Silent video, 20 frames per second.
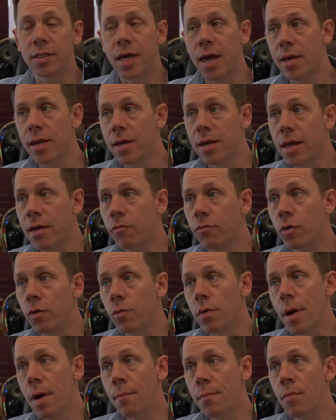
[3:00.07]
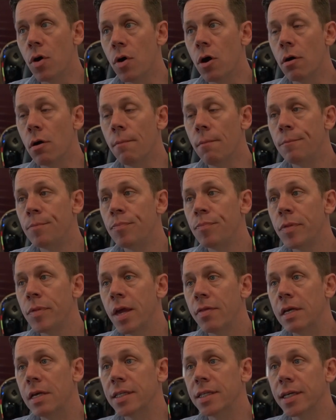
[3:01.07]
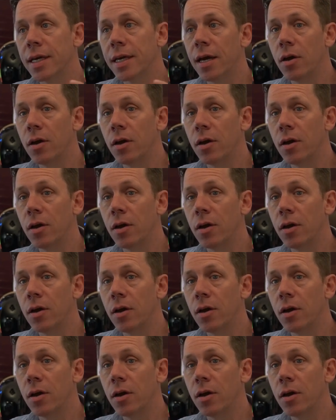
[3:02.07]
And if we remember, this account